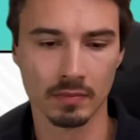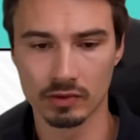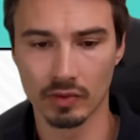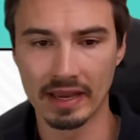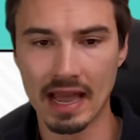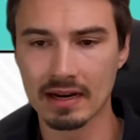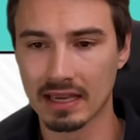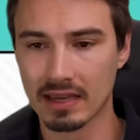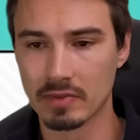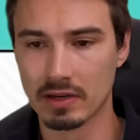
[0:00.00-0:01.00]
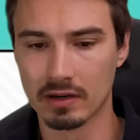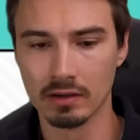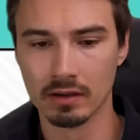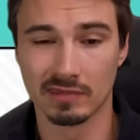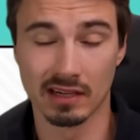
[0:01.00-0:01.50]
as Ryan came
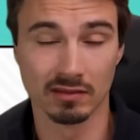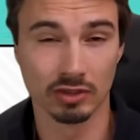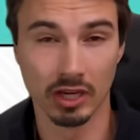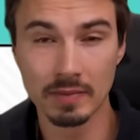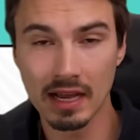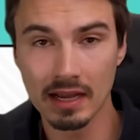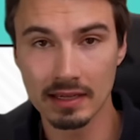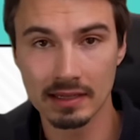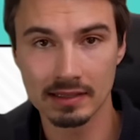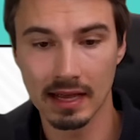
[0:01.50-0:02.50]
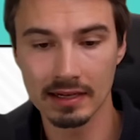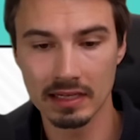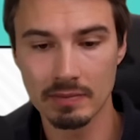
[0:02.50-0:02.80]
here, that Gemini is slightly